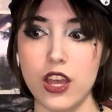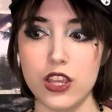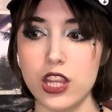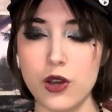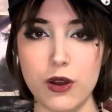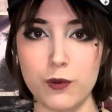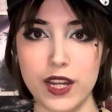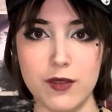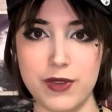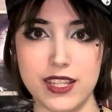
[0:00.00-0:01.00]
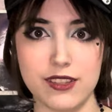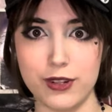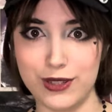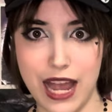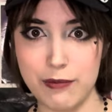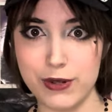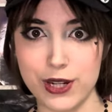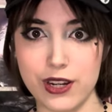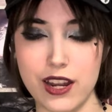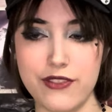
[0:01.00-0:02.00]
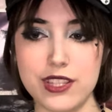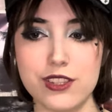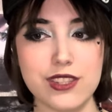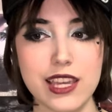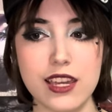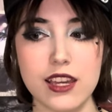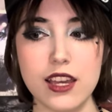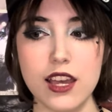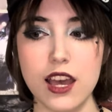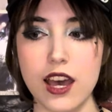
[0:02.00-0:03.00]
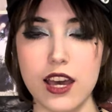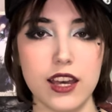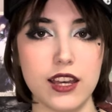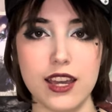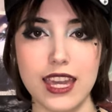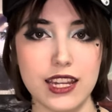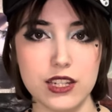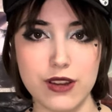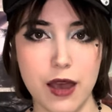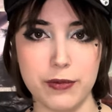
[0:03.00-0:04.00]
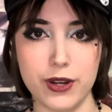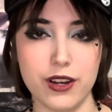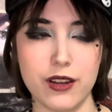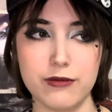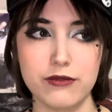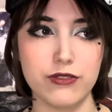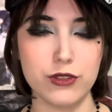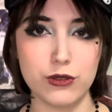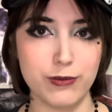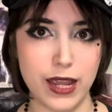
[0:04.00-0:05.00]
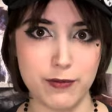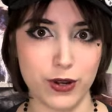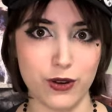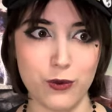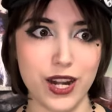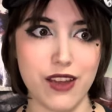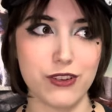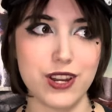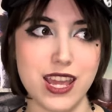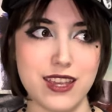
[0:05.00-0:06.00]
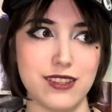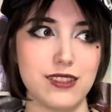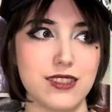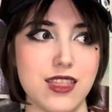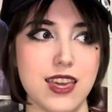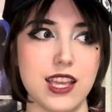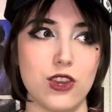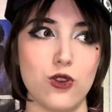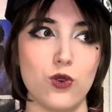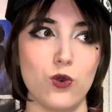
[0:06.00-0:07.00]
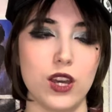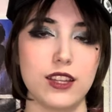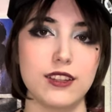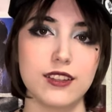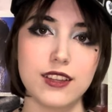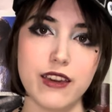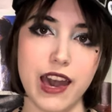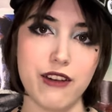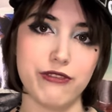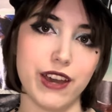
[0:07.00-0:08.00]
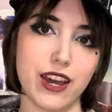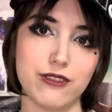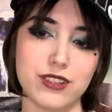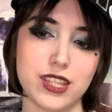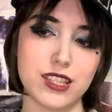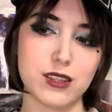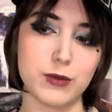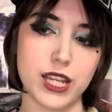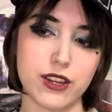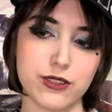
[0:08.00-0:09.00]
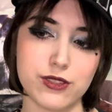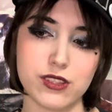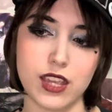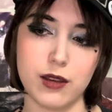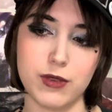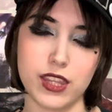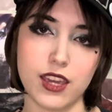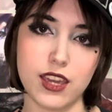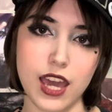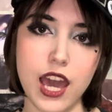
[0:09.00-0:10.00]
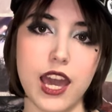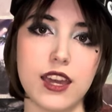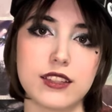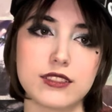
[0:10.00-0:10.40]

you know, a random piece of a wrapper, if it's just like a candy wrapper, a food paper, whatever it is that you have found that somebody else can be like, hey,